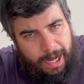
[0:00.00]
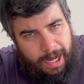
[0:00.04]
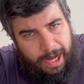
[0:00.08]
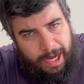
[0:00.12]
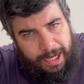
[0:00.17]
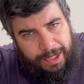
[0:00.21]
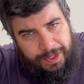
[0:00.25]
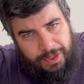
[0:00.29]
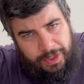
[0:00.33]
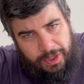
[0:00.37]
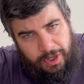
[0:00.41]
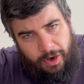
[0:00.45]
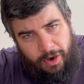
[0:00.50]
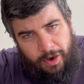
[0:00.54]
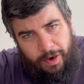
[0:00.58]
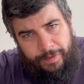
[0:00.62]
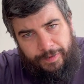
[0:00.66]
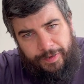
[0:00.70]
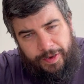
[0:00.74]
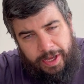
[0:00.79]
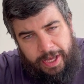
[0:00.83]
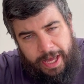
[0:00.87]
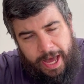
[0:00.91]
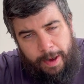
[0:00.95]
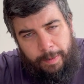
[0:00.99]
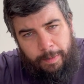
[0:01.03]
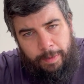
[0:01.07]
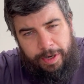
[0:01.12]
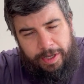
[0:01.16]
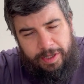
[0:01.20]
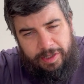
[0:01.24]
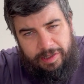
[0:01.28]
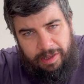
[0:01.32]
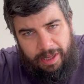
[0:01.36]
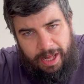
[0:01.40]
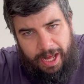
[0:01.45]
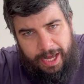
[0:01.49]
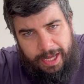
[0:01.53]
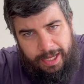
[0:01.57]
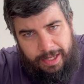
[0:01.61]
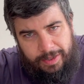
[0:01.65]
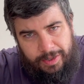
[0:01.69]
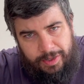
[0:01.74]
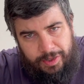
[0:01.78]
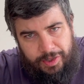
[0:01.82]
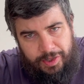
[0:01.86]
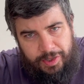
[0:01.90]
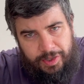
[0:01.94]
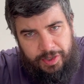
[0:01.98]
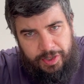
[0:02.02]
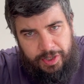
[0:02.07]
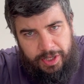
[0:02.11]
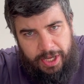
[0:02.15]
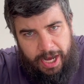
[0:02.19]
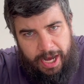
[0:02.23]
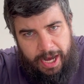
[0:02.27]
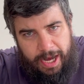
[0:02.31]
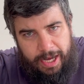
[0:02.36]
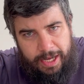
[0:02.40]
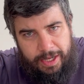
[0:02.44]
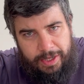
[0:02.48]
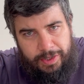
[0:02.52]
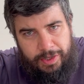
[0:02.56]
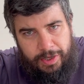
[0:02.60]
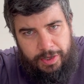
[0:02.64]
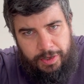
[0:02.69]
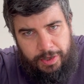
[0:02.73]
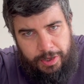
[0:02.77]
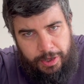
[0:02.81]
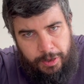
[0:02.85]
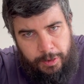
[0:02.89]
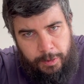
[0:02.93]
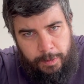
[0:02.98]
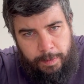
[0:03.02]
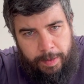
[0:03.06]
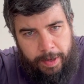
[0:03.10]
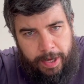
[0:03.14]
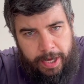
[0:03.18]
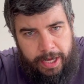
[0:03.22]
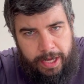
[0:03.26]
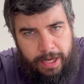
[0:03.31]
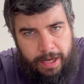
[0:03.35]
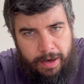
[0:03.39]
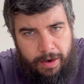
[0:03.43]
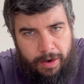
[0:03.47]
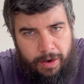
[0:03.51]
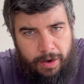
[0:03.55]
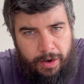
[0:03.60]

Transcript: sort of forget what it's like to start as a newbie